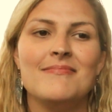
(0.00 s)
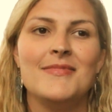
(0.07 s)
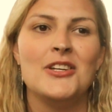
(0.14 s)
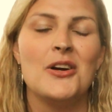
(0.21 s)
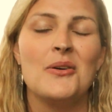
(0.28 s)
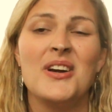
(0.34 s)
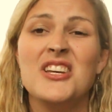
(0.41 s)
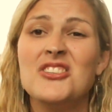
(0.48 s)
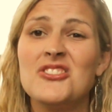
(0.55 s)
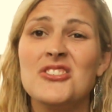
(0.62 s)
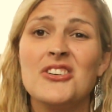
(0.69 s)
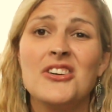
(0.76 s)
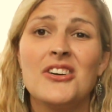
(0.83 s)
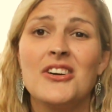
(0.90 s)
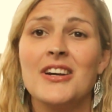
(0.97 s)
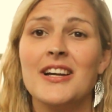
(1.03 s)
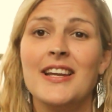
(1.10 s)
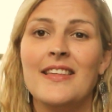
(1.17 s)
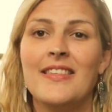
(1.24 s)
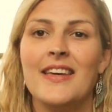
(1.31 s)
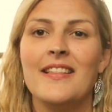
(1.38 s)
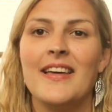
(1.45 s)
you know, or eat sugar or
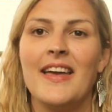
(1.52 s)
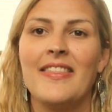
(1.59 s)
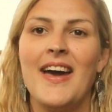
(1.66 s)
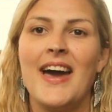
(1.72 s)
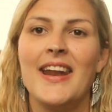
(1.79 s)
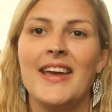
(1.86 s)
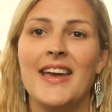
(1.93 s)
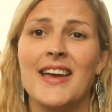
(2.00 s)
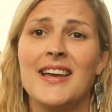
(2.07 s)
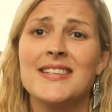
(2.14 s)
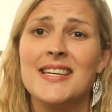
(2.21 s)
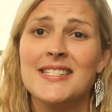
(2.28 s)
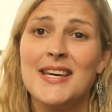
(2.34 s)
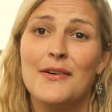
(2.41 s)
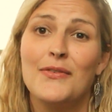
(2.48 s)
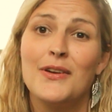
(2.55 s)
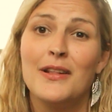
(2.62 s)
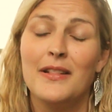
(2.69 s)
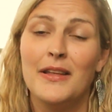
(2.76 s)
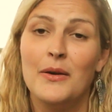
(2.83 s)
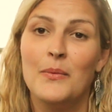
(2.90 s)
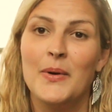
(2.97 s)
anything like that again, because I
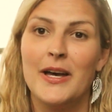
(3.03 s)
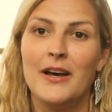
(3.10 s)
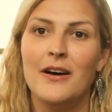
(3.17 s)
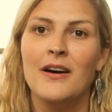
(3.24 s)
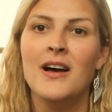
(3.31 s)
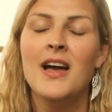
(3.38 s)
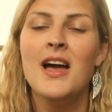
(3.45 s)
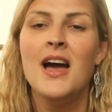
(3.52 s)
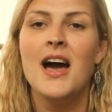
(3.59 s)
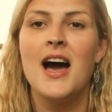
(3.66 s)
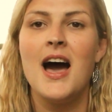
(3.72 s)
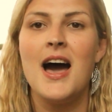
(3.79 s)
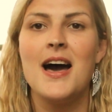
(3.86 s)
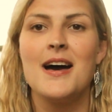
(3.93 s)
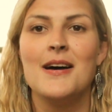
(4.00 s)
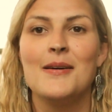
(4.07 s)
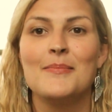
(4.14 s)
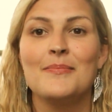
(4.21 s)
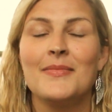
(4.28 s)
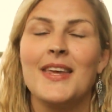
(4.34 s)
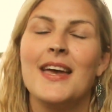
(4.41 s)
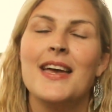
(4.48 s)
definitely will.
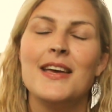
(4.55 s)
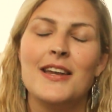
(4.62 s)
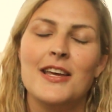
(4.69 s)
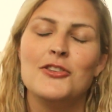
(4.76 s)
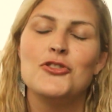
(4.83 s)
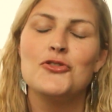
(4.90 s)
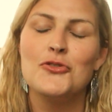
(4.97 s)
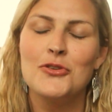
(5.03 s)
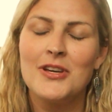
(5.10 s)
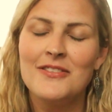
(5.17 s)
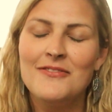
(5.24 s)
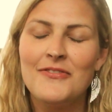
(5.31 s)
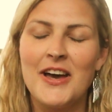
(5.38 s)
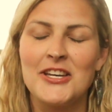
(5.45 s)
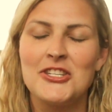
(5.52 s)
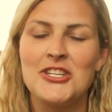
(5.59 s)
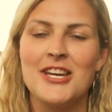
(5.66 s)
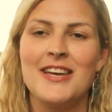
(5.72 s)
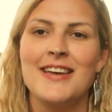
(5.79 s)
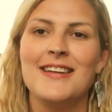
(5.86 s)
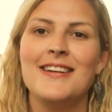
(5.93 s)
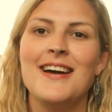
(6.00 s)
And true
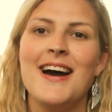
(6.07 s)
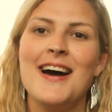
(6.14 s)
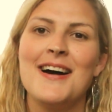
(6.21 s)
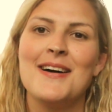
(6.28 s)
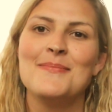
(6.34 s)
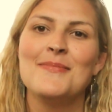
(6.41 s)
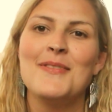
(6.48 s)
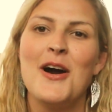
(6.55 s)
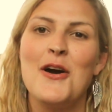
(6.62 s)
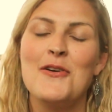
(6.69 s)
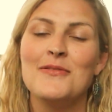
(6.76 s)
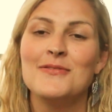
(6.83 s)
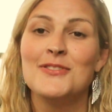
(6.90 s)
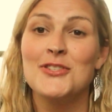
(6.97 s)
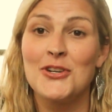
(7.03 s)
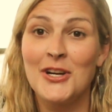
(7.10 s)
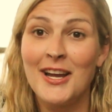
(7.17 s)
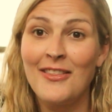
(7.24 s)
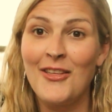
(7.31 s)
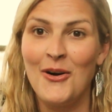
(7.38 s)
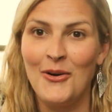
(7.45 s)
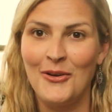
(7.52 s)
confession,
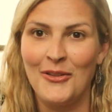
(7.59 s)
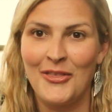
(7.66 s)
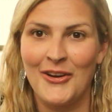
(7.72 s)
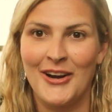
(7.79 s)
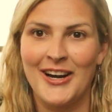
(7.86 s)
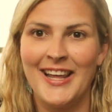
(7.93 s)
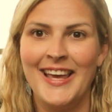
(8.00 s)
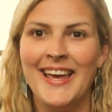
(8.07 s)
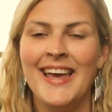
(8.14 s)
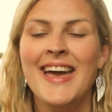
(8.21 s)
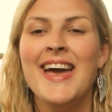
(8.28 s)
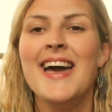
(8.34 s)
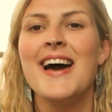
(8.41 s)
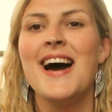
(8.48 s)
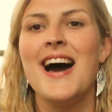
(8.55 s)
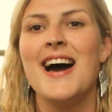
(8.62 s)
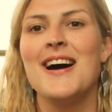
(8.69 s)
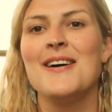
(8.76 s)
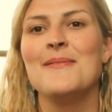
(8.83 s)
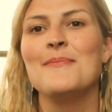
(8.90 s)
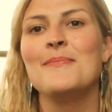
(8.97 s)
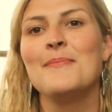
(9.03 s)
during the Whole30,
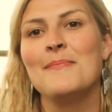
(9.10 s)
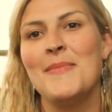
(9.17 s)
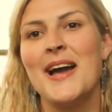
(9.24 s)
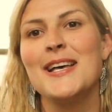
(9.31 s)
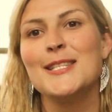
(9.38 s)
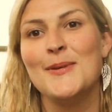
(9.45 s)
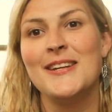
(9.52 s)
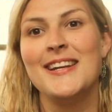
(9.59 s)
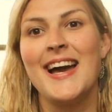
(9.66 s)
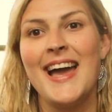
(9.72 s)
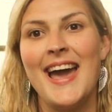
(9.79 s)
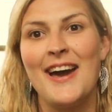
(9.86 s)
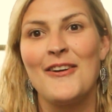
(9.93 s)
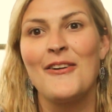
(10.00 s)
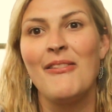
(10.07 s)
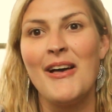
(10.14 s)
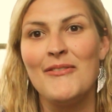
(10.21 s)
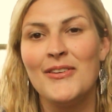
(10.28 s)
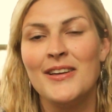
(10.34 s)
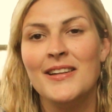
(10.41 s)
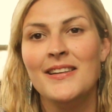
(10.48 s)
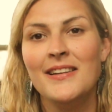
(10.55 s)
my husband and I had our
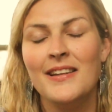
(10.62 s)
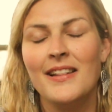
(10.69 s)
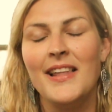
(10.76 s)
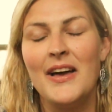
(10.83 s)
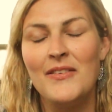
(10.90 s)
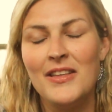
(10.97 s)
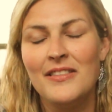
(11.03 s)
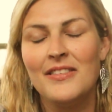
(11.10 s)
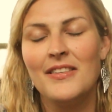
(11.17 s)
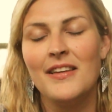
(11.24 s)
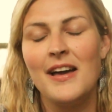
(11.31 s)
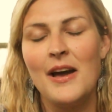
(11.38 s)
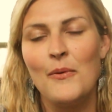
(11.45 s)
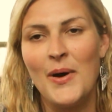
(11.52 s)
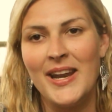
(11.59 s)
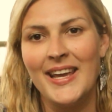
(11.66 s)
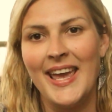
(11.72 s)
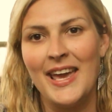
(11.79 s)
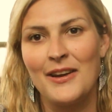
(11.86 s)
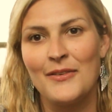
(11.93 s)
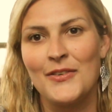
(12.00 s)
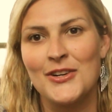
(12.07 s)
11th
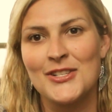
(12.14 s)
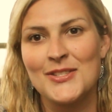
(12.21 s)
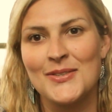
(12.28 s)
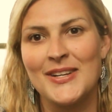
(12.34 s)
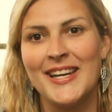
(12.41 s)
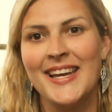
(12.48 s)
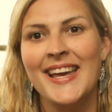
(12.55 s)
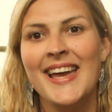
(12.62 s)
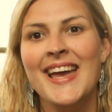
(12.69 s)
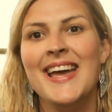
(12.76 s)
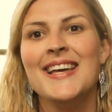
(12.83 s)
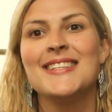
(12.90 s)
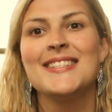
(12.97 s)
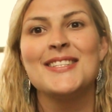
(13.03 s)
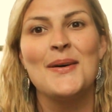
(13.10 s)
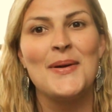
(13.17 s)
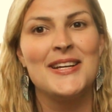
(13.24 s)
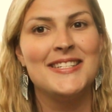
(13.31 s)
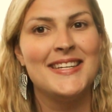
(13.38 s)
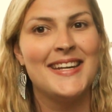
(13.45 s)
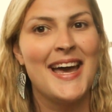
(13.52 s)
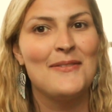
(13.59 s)
wedding anniversary. So I
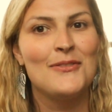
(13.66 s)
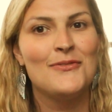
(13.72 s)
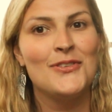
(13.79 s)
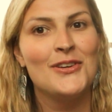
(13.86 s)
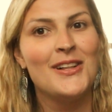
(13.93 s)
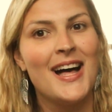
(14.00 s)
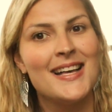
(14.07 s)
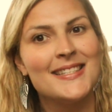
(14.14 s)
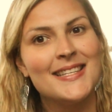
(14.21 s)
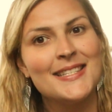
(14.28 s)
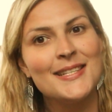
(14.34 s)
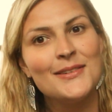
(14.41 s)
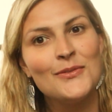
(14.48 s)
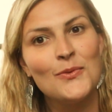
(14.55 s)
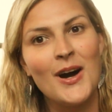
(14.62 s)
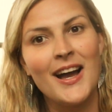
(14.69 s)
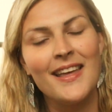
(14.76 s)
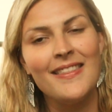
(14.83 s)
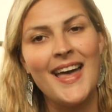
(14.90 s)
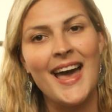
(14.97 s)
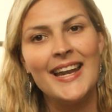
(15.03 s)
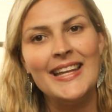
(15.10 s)
did have a few glasses of
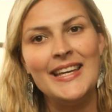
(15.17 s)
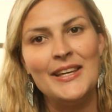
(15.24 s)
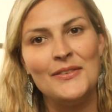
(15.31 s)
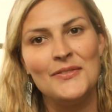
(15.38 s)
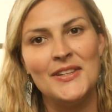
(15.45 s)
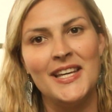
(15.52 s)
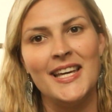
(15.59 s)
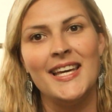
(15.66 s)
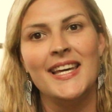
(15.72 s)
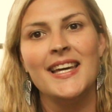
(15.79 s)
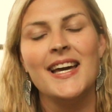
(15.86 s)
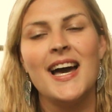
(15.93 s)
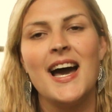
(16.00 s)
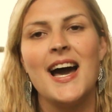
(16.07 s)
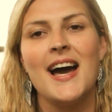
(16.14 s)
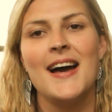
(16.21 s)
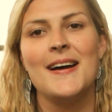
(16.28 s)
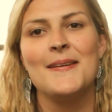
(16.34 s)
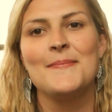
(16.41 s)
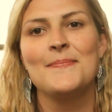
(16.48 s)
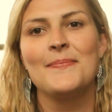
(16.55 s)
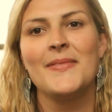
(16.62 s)
wine that evening,
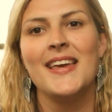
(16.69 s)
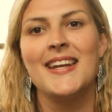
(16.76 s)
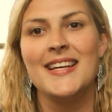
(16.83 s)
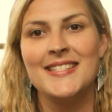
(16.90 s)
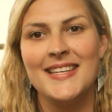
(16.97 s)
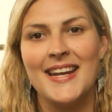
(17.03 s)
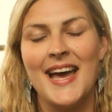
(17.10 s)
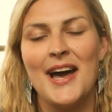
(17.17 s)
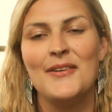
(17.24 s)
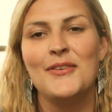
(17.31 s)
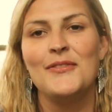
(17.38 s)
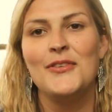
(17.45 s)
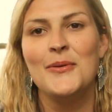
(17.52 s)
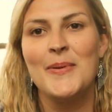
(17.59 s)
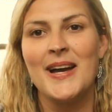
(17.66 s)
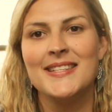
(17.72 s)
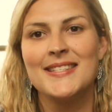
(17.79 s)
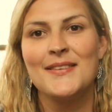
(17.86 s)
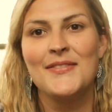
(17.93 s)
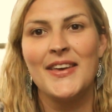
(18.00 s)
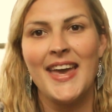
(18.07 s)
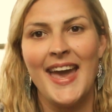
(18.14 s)
and I did have a few
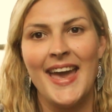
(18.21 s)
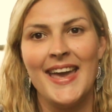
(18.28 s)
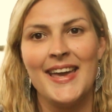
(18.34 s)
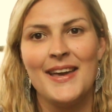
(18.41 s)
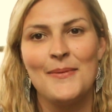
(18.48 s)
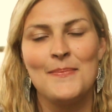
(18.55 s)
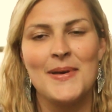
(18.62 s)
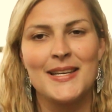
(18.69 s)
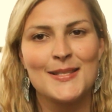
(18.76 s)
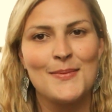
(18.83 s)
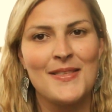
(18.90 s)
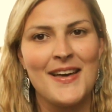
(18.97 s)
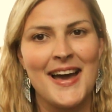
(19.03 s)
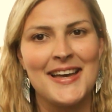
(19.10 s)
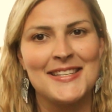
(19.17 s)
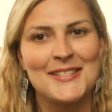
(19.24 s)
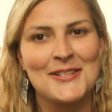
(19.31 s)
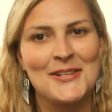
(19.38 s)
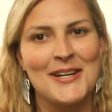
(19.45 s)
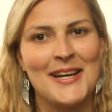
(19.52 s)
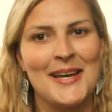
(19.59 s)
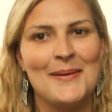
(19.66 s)
bites of cake mixed with ice
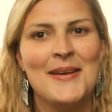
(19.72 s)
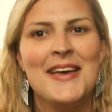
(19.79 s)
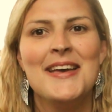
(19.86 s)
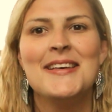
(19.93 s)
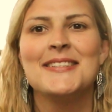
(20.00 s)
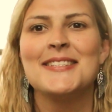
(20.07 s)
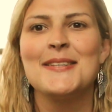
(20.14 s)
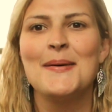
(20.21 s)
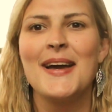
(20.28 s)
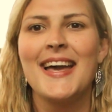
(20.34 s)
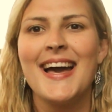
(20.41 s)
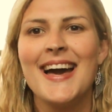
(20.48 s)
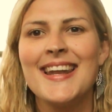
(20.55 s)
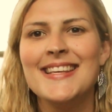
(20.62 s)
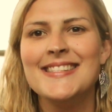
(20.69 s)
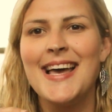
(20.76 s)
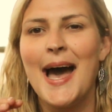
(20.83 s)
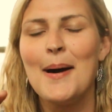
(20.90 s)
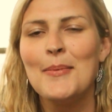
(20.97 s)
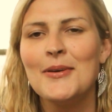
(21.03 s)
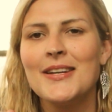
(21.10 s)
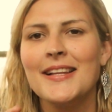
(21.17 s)
cream. So I kind of
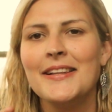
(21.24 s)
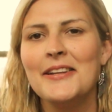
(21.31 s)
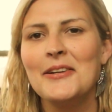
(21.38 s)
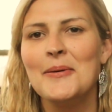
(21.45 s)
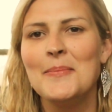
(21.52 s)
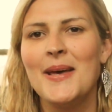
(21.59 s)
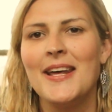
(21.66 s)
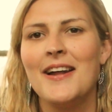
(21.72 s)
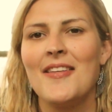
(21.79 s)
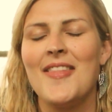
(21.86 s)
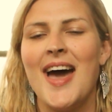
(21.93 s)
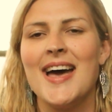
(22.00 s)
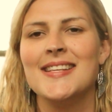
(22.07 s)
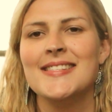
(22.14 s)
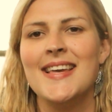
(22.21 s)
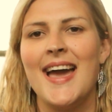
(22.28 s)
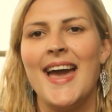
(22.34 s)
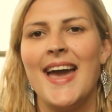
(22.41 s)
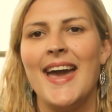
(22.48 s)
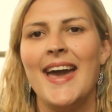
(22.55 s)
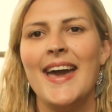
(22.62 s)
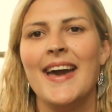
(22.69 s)
dabbled a little bit on that
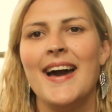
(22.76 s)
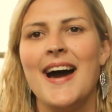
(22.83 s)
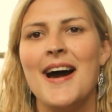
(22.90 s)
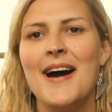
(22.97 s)
day.